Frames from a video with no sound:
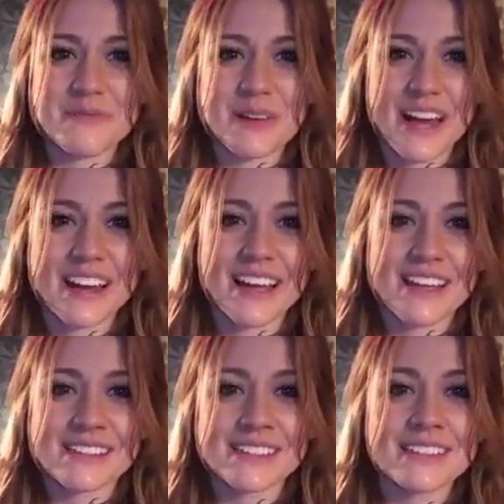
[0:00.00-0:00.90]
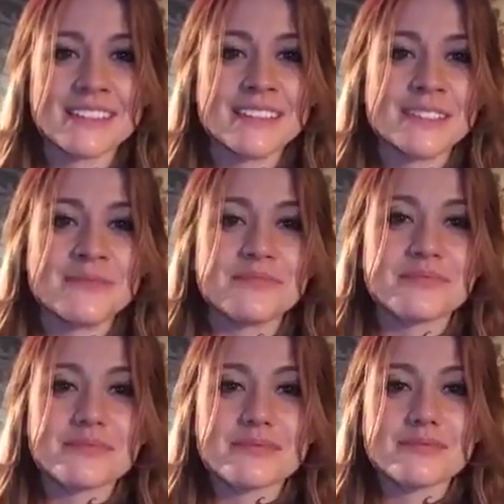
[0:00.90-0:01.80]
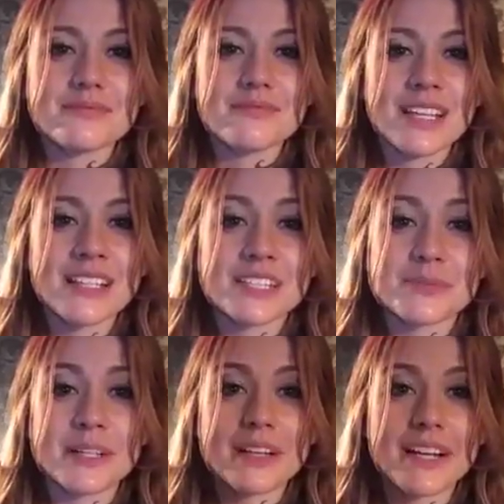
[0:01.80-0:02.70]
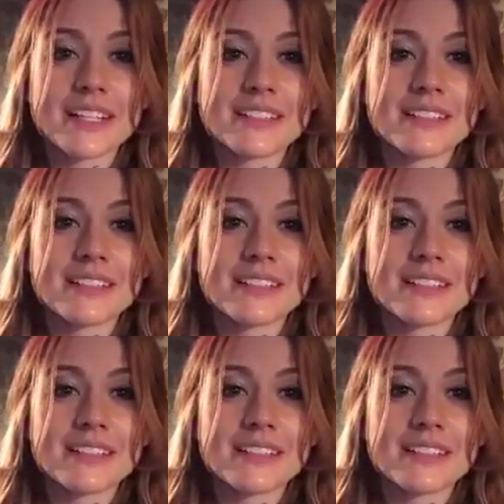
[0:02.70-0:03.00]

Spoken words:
badass. I think it's pretty great.